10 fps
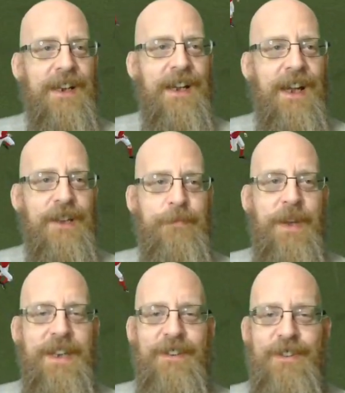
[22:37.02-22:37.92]
has
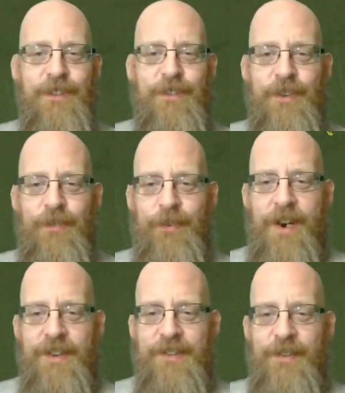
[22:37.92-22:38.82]
made it 2-2 for
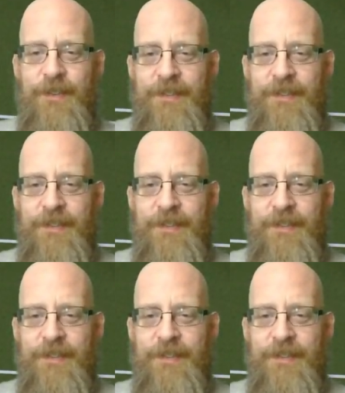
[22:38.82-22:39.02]
Arsenal.